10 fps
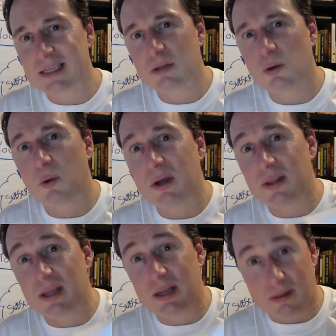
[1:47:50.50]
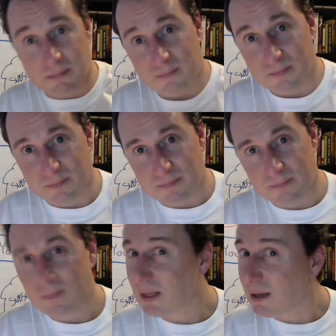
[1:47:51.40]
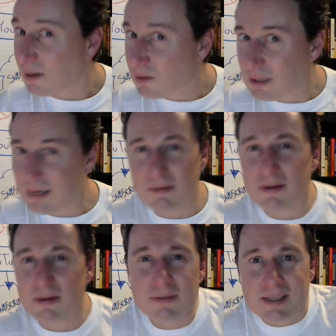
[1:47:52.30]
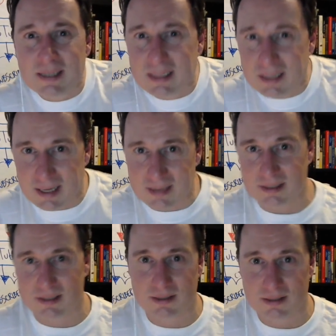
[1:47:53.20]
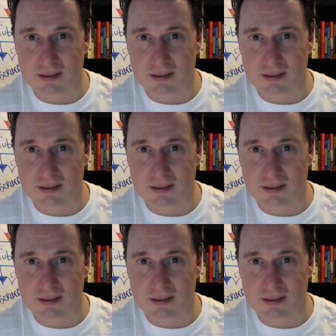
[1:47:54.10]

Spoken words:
within. Even if it's a little lesson.